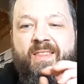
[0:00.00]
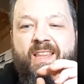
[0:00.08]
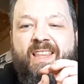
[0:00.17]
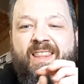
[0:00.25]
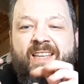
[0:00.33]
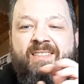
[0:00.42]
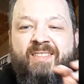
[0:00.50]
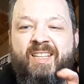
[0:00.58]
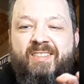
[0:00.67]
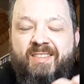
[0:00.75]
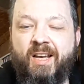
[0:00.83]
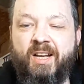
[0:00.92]
there's
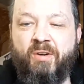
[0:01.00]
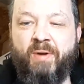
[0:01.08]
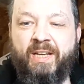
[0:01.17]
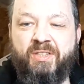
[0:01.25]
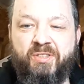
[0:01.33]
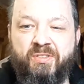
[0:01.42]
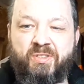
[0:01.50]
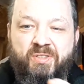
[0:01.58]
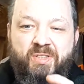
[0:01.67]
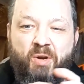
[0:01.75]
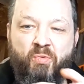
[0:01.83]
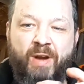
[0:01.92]
discoloration
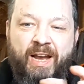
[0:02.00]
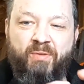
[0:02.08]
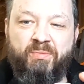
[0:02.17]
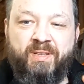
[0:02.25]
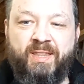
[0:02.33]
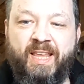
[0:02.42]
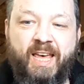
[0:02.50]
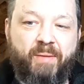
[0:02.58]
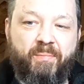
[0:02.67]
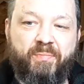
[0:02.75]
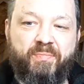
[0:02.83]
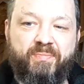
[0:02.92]
just around
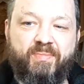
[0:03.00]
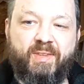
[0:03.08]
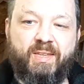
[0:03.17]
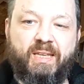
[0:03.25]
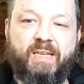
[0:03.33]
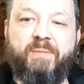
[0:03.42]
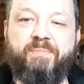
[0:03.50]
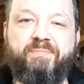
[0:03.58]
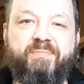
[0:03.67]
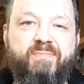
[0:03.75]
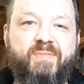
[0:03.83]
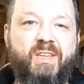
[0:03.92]
them.
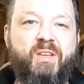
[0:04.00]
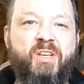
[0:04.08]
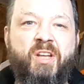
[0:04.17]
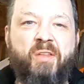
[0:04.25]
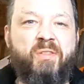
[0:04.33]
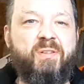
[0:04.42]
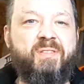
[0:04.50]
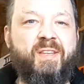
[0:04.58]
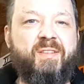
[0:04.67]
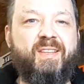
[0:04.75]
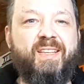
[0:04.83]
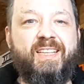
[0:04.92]
You know,
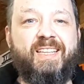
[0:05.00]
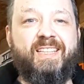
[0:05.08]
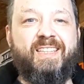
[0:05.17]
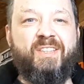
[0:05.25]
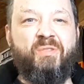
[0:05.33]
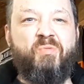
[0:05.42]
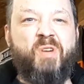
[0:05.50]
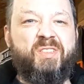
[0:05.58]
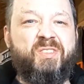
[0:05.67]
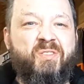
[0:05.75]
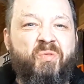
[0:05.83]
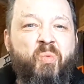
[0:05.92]
the
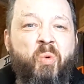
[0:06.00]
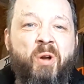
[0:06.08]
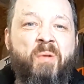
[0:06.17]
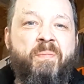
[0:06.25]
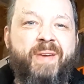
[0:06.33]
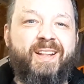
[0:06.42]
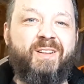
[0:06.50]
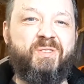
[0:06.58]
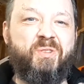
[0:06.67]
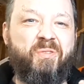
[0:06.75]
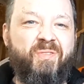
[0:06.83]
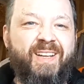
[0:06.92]
rust of one metal
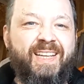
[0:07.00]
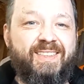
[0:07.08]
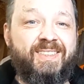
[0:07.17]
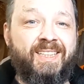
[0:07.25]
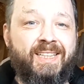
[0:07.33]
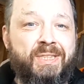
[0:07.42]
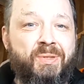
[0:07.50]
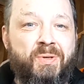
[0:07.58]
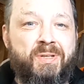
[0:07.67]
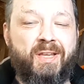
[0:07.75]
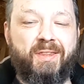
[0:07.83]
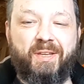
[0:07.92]
sort of leaching into
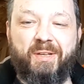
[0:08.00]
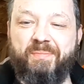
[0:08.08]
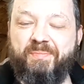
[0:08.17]
another.